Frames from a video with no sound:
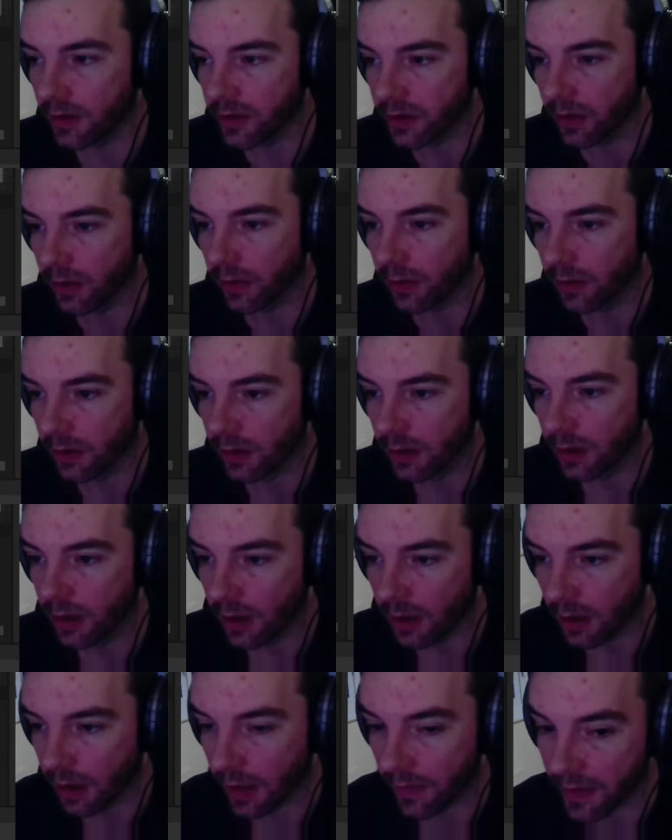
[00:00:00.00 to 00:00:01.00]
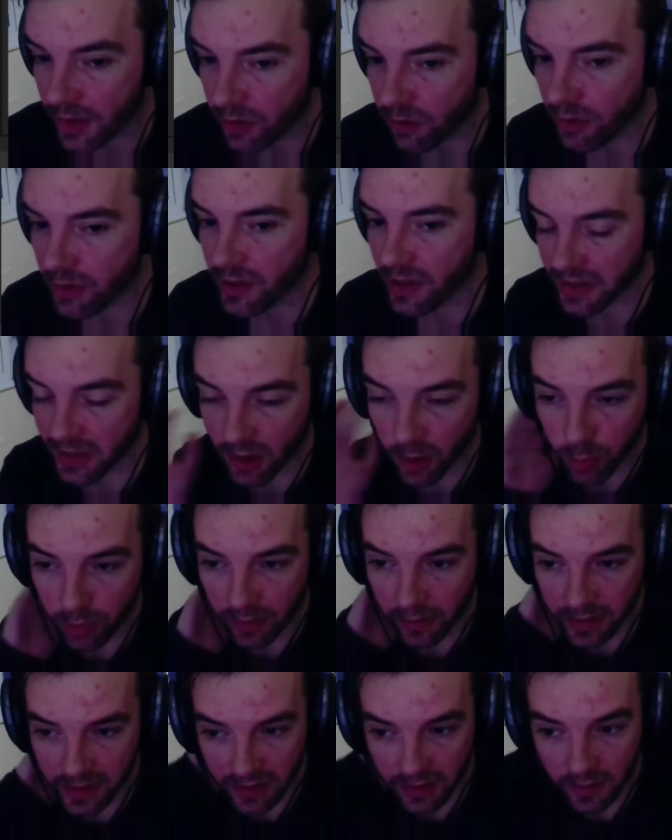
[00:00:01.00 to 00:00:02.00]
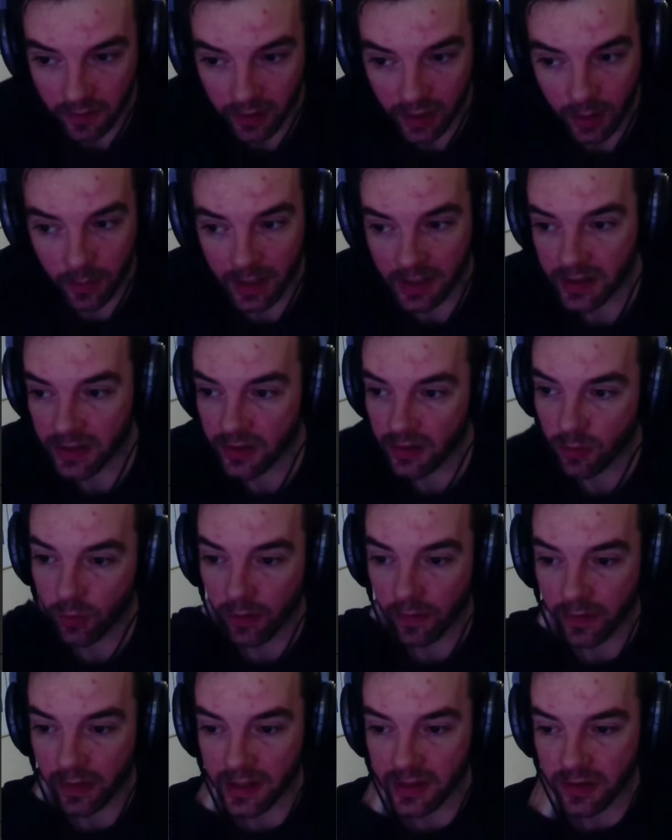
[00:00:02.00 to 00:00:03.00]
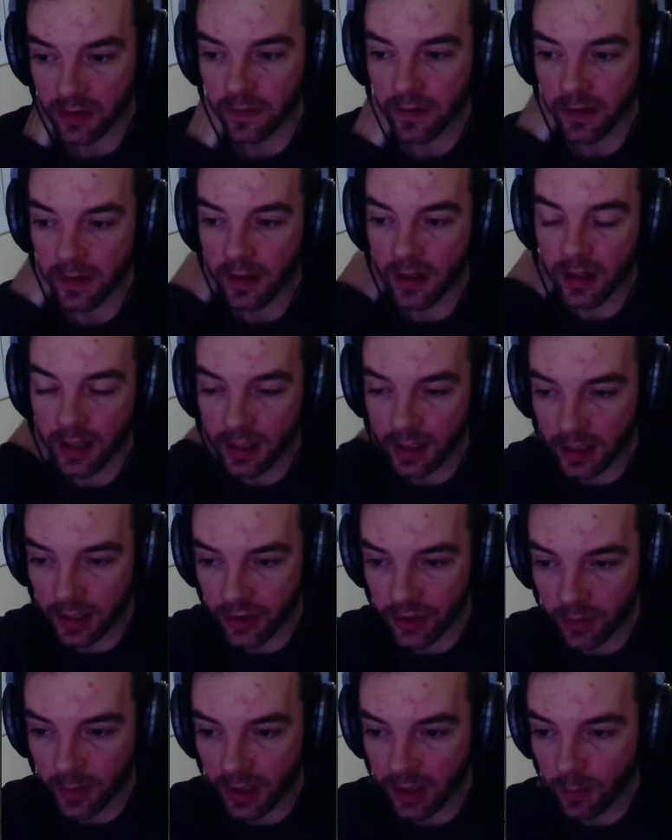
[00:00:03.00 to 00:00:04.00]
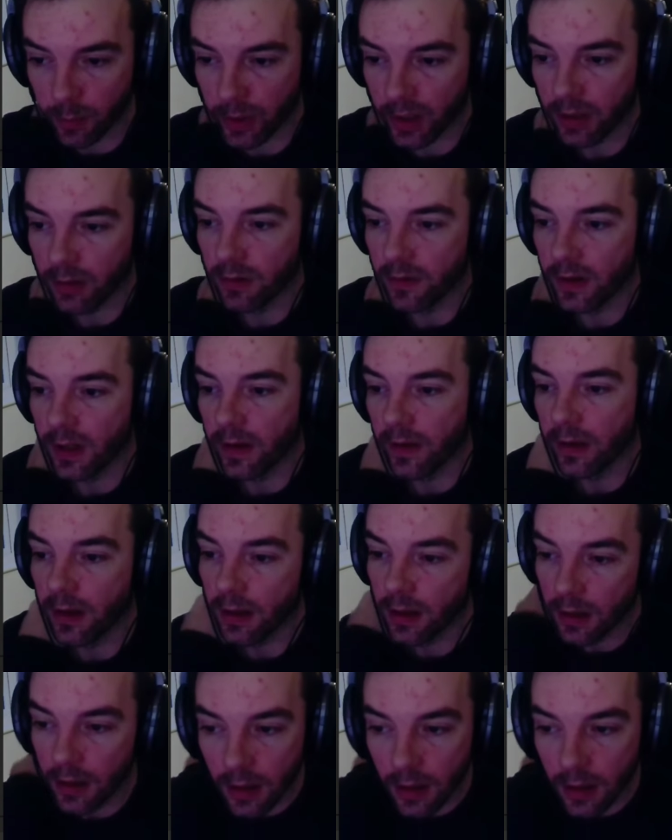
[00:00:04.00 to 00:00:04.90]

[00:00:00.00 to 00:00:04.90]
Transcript: So like this runs at 0.03 ms with this stuff in there. You can actually make it better without that.